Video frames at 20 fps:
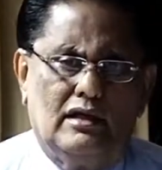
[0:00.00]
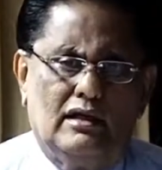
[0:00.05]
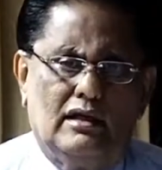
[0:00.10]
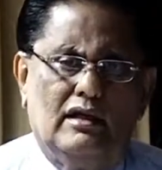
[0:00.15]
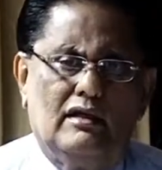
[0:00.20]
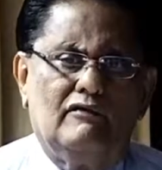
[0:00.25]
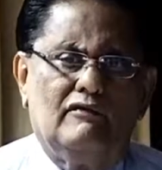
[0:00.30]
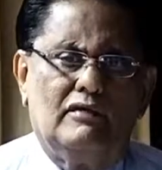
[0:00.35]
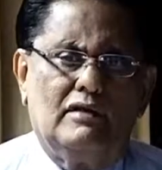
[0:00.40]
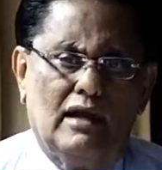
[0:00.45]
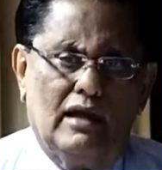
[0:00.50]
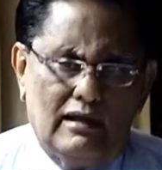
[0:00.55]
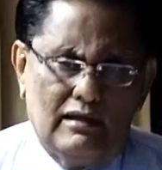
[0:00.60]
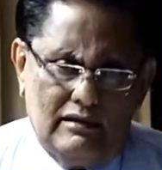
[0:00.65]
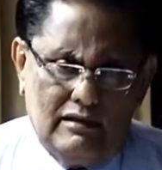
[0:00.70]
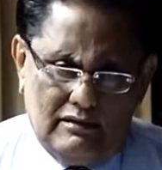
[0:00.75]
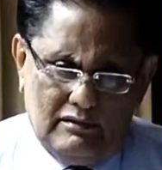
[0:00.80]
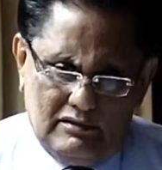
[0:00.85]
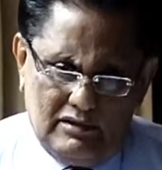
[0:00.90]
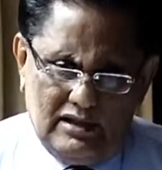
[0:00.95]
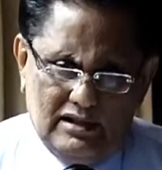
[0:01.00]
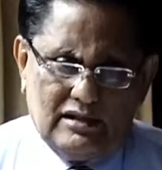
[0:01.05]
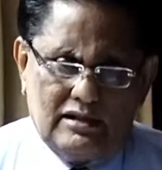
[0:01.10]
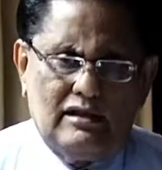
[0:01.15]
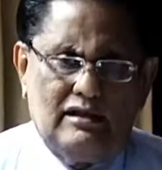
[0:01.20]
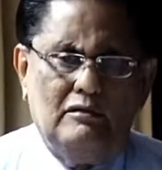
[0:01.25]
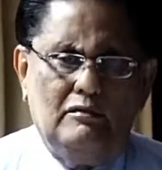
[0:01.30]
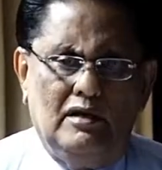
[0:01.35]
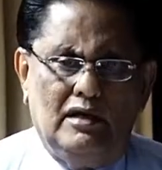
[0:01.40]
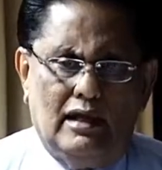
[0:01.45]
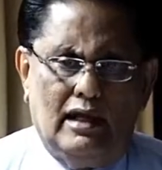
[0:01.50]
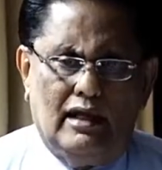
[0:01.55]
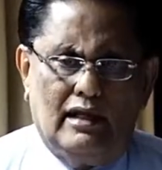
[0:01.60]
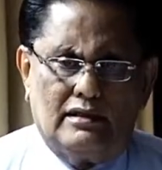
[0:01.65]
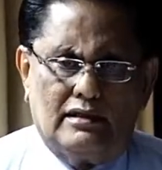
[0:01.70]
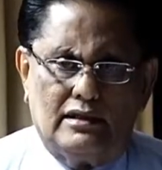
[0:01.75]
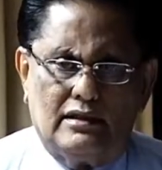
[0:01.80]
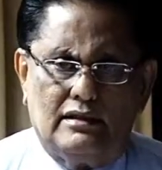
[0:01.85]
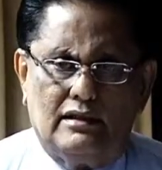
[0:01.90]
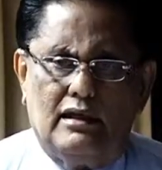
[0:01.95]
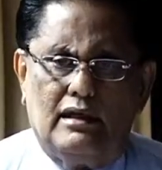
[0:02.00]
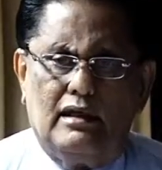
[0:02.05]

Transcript: if they are discriminated